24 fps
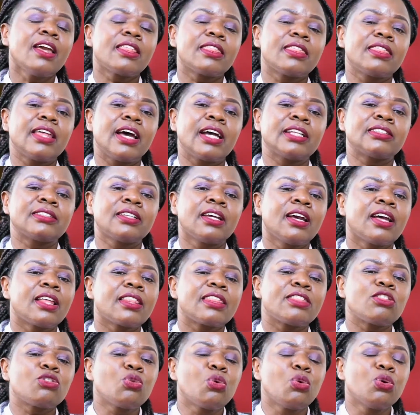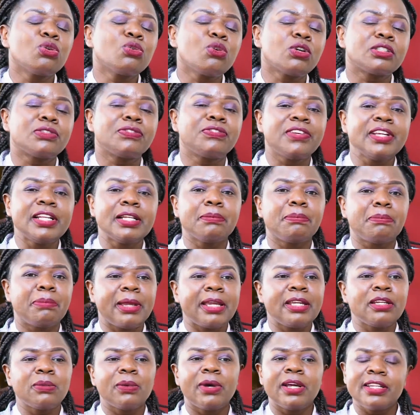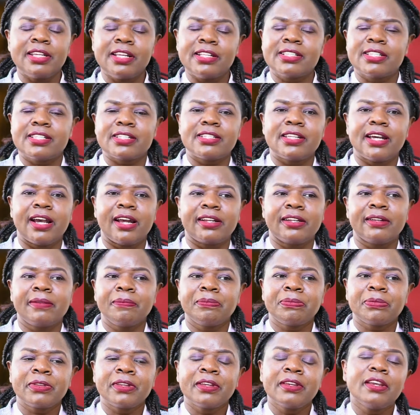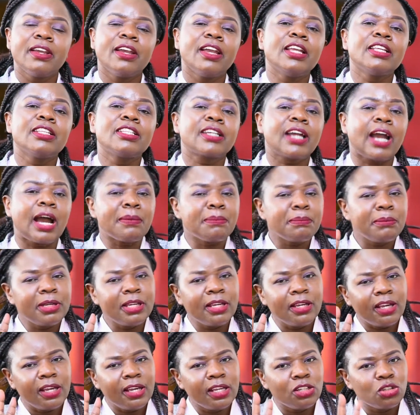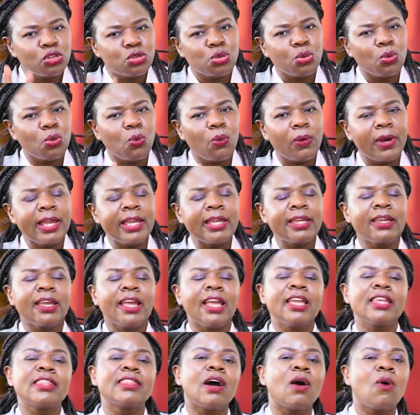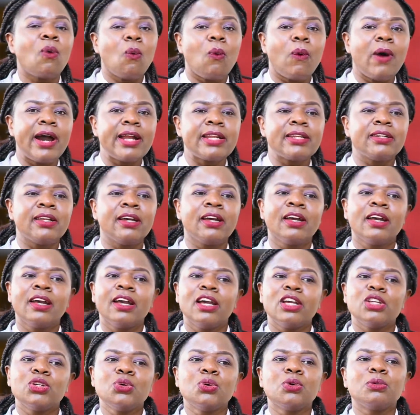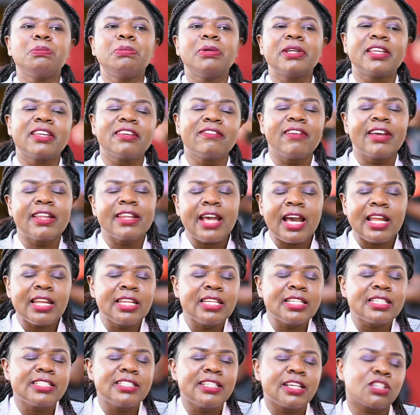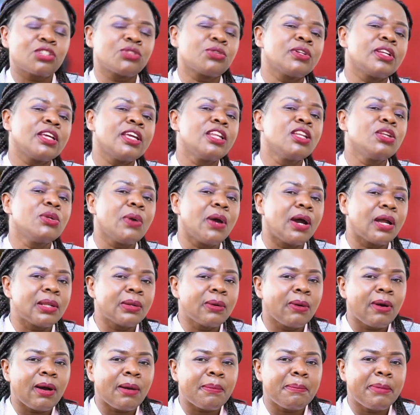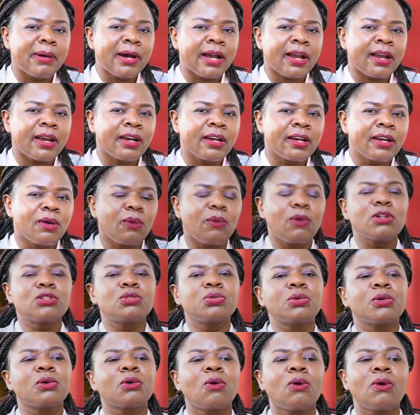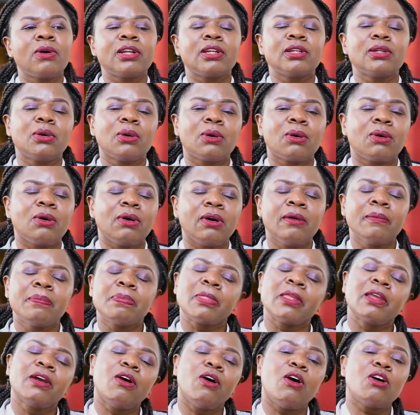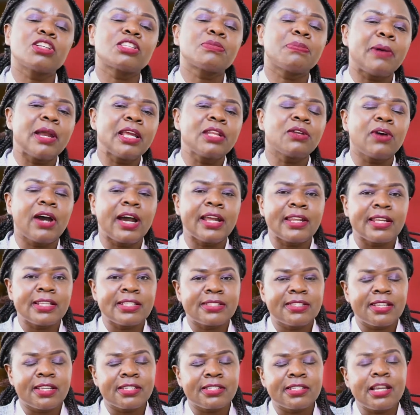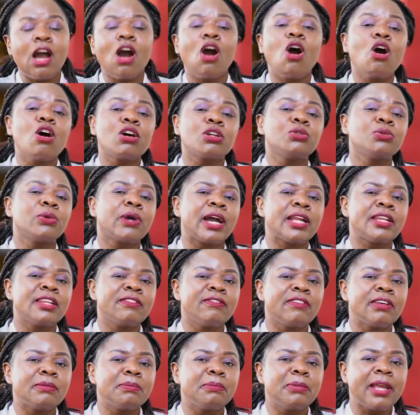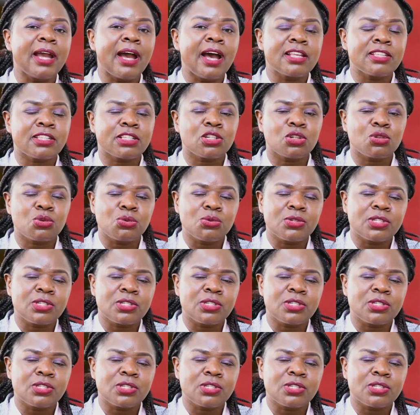that you will not feel pain when it's done. It can be in 2 ways. Either one, you will be given an injection in your lower back, what we call local or spinal anesthesia, or you can even be asked to